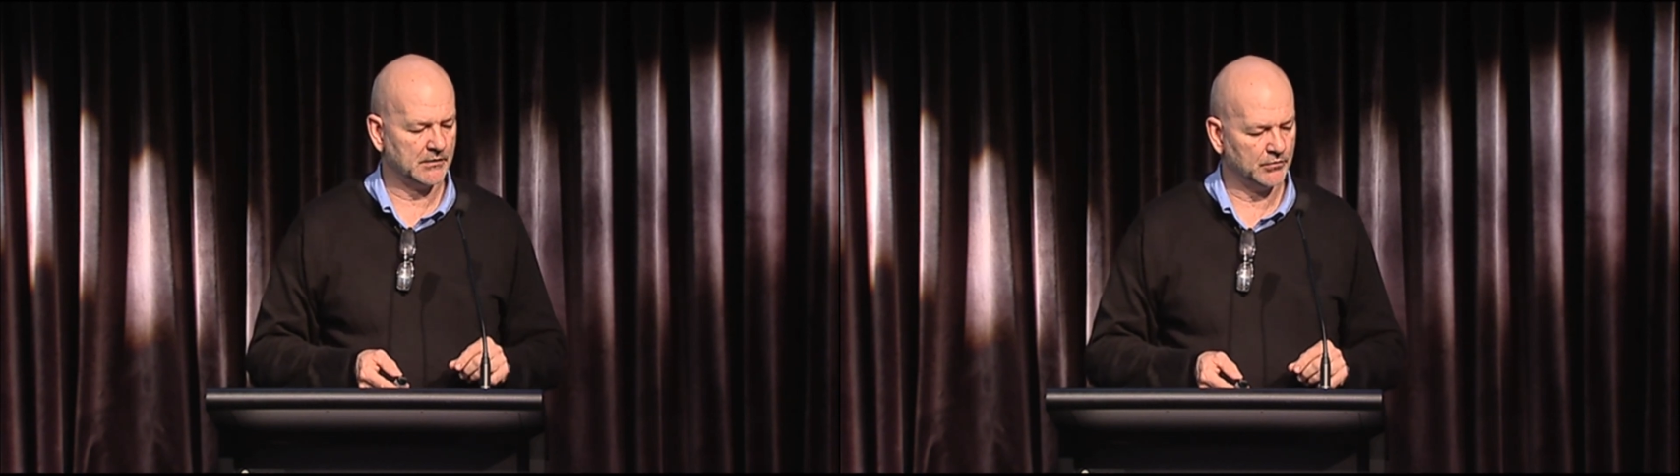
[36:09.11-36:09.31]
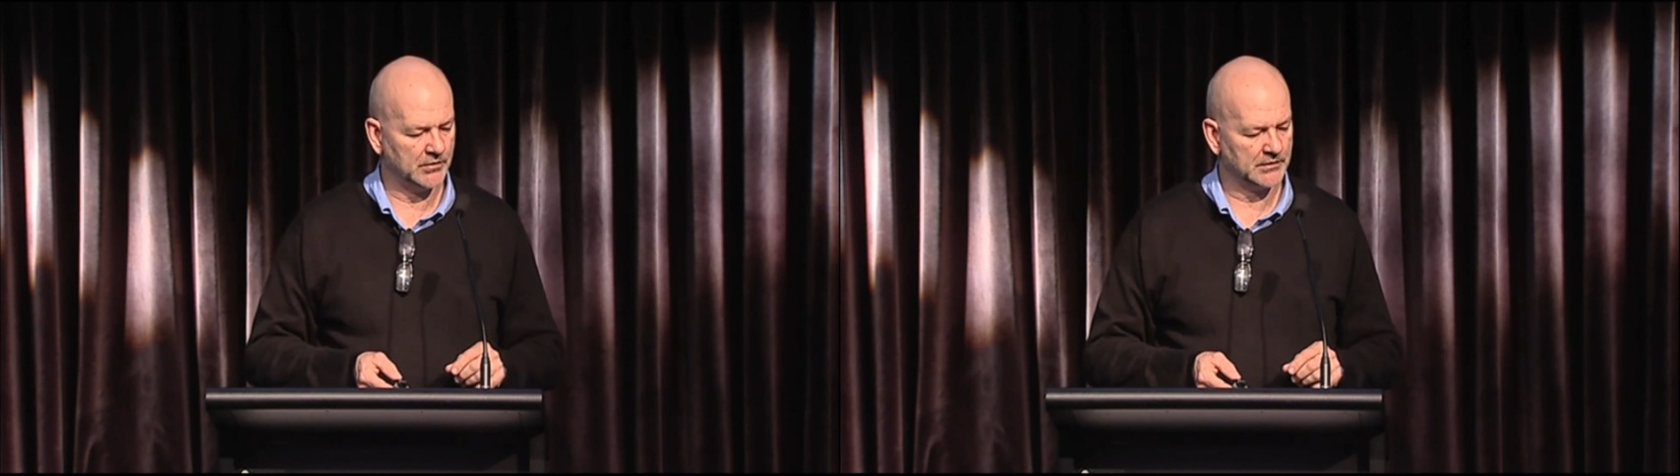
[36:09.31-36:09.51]

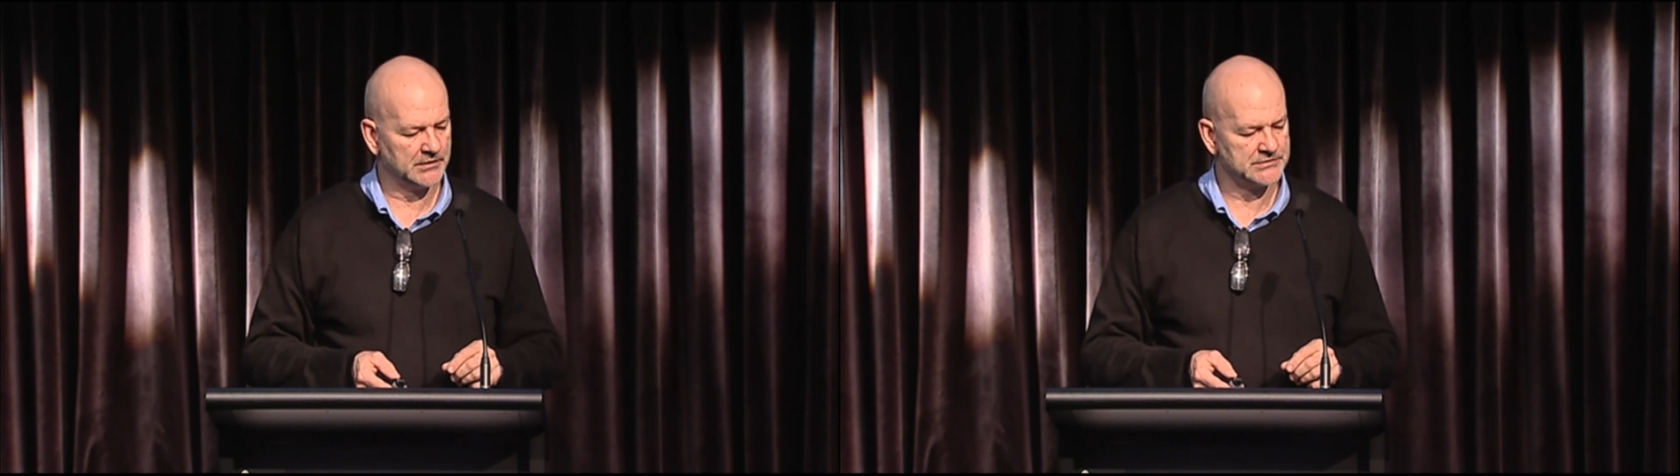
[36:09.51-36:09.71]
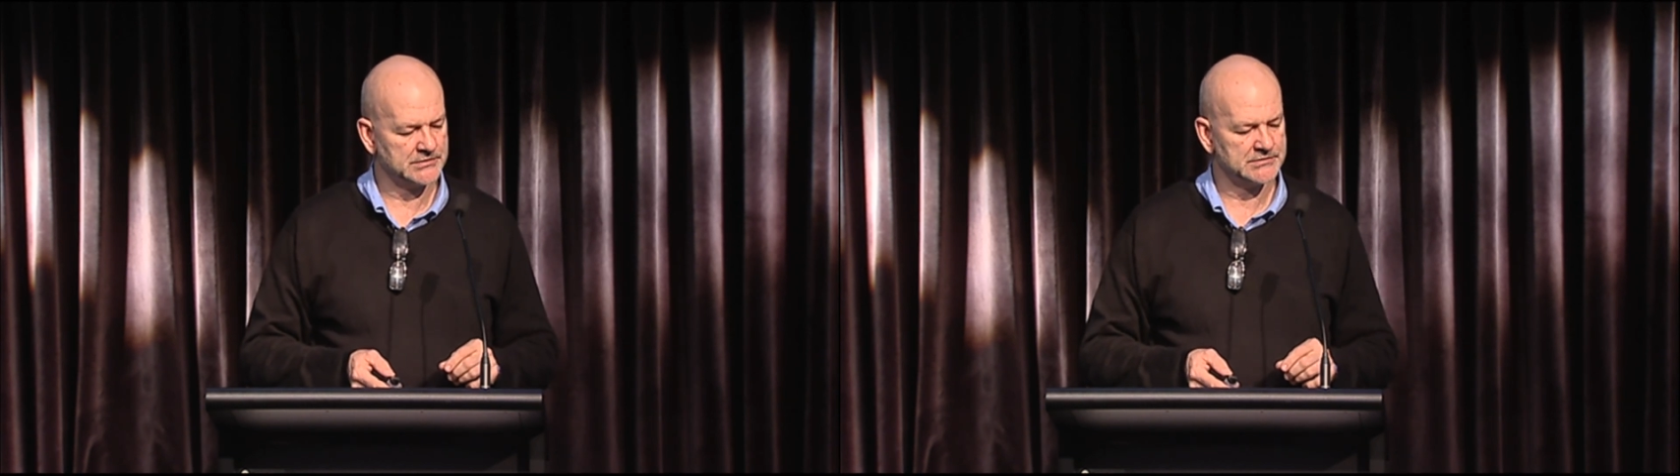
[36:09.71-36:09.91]
work
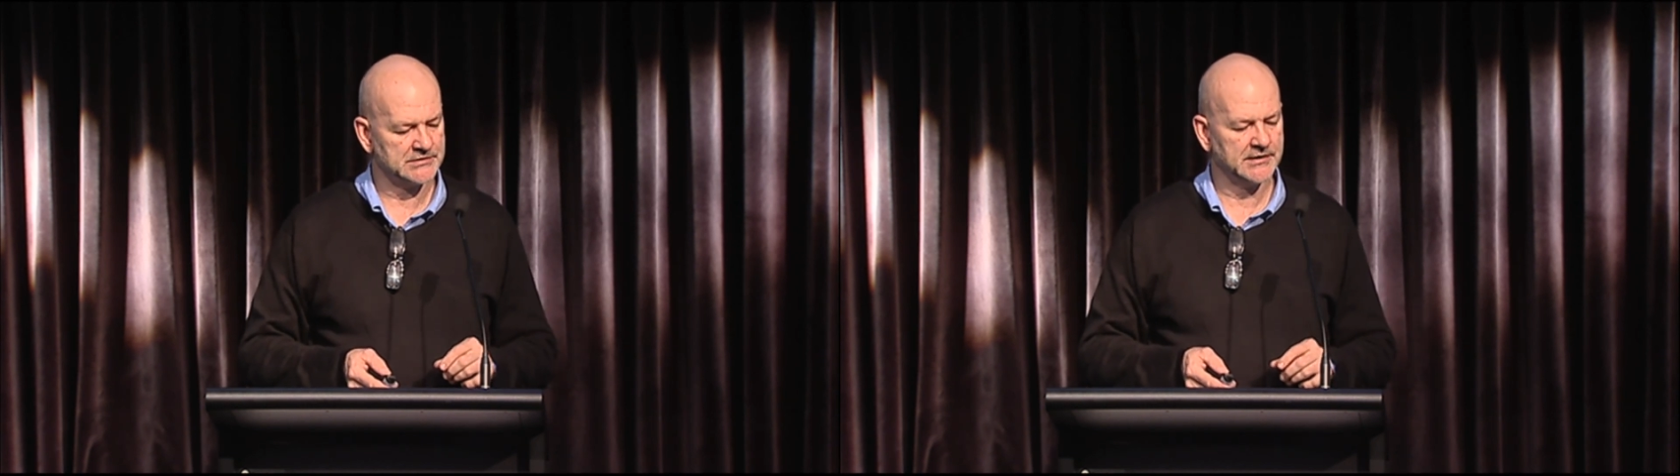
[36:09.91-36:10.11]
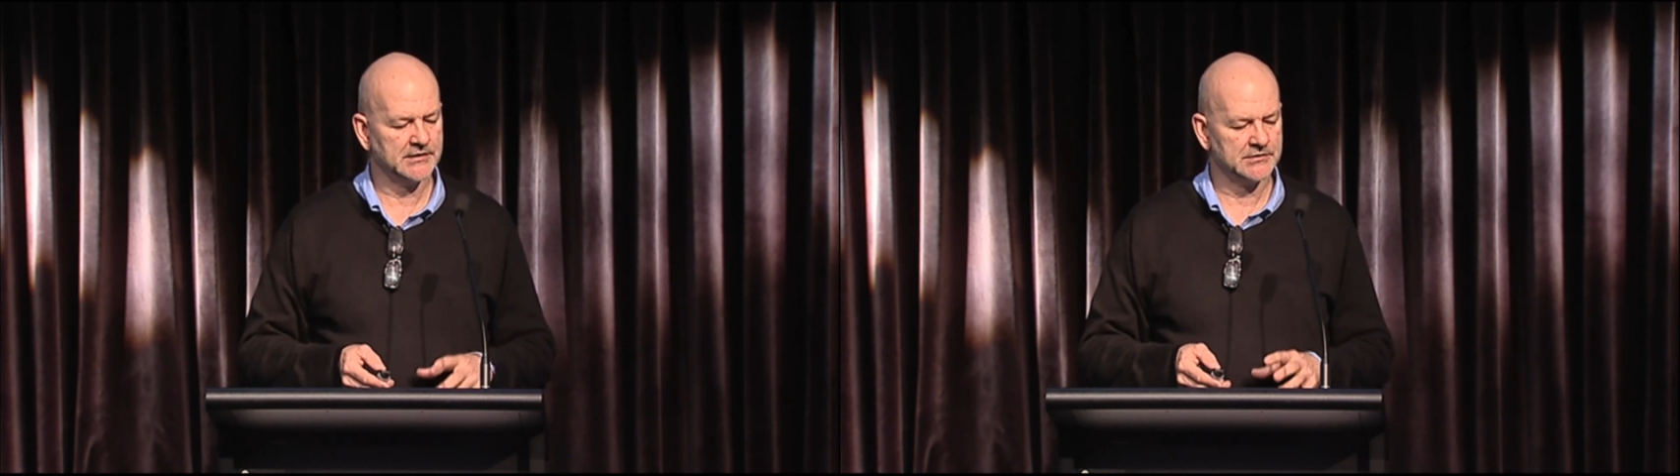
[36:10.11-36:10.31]
is
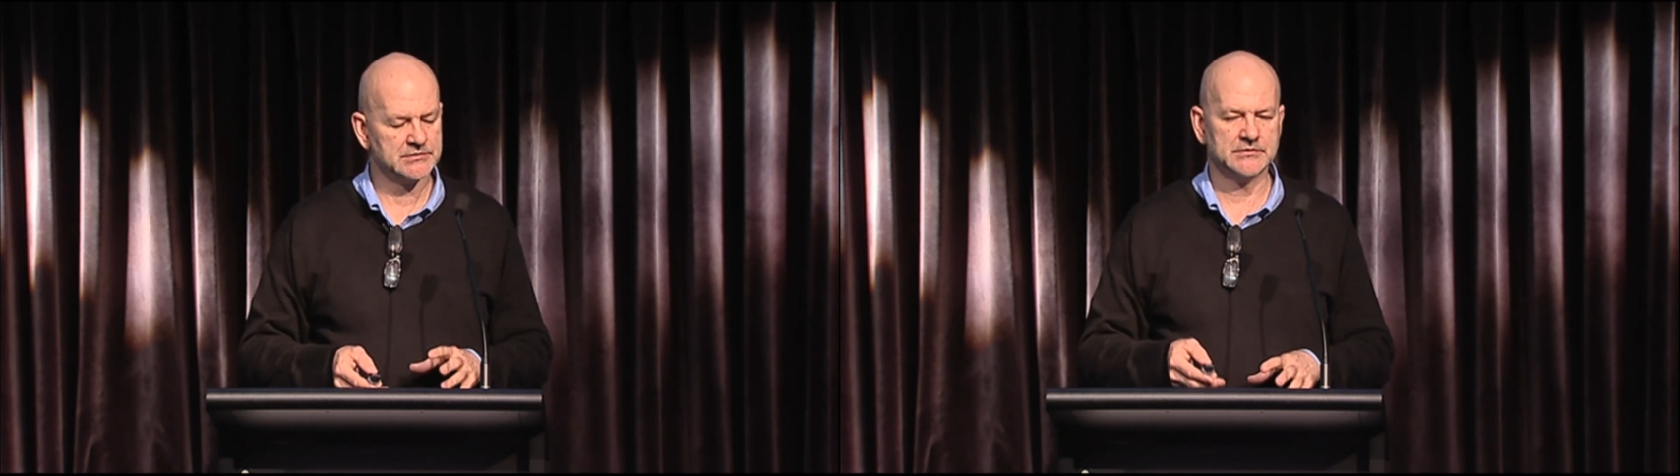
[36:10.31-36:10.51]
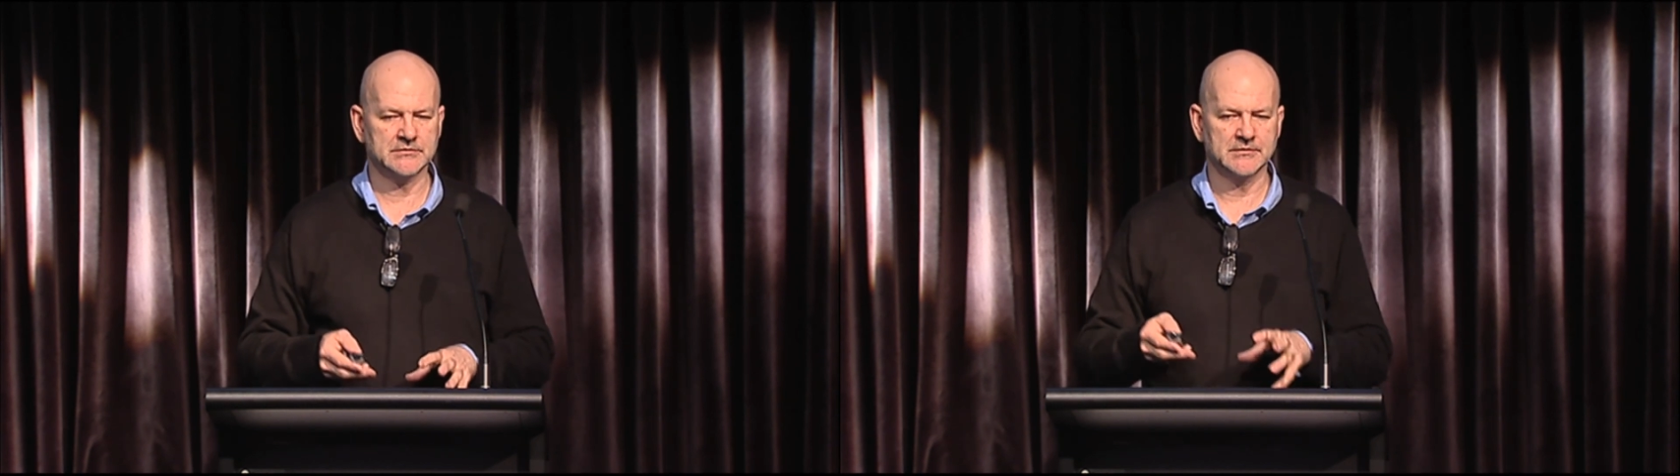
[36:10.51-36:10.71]
link it
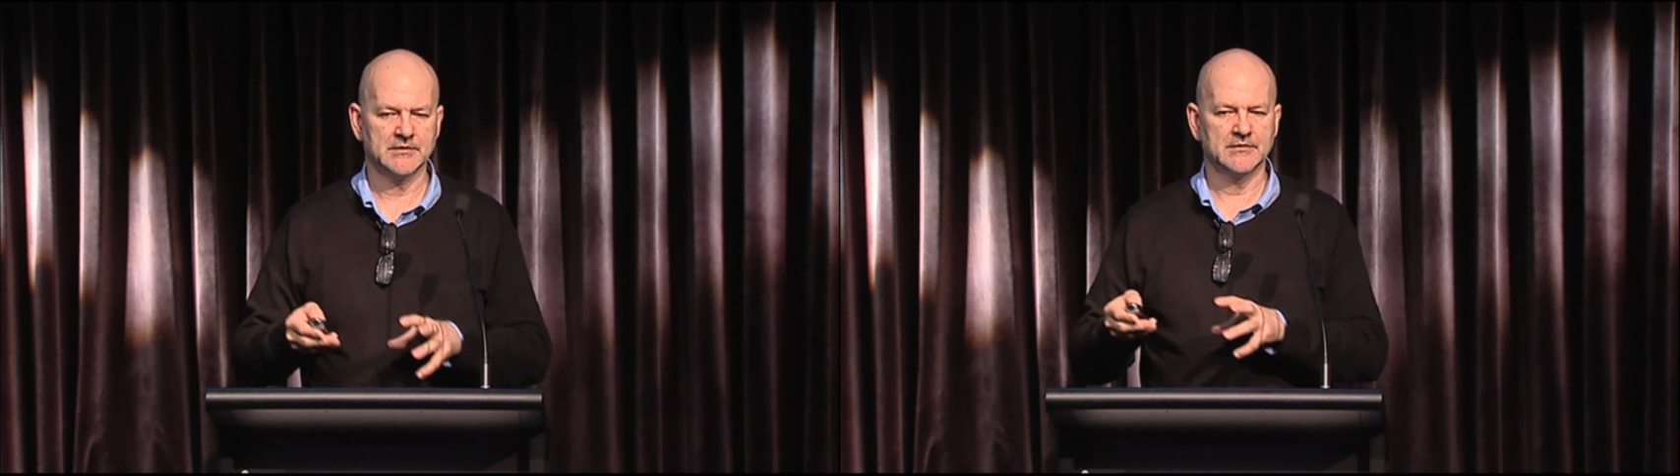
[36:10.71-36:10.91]
to